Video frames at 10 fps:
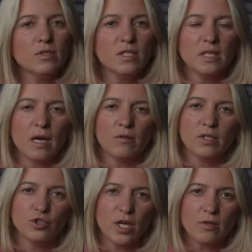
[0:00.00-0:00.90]
sit down
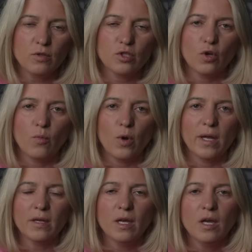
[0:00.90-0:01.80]
and chat with someone.